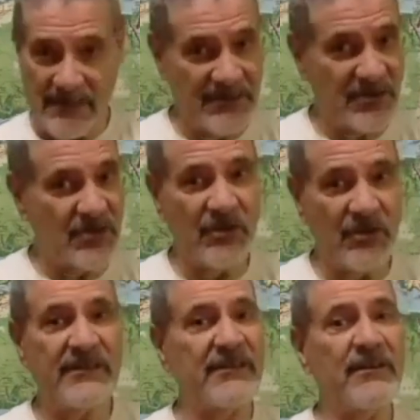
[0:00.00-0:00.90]
It's
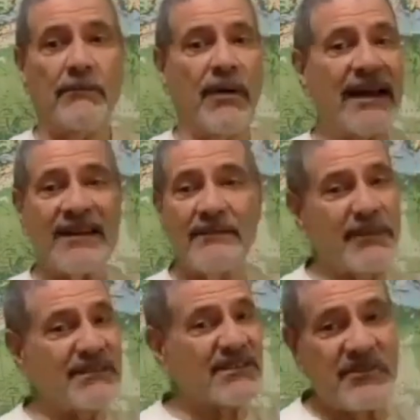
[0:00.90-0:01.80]
good buy the
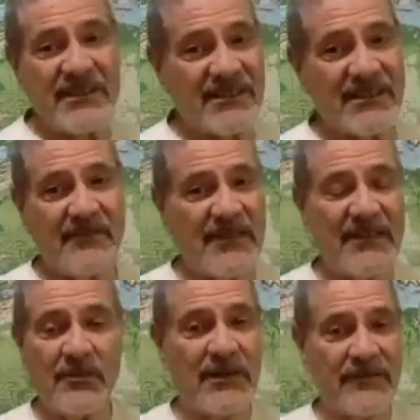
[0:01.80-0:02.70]
big screen TV
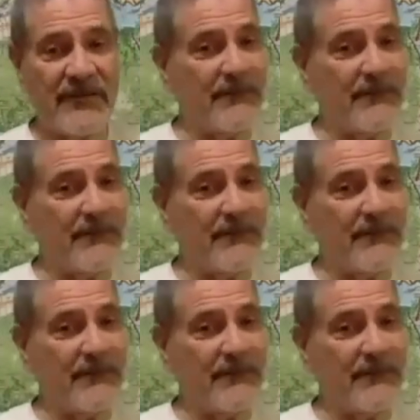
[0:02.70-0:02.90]
and whatever.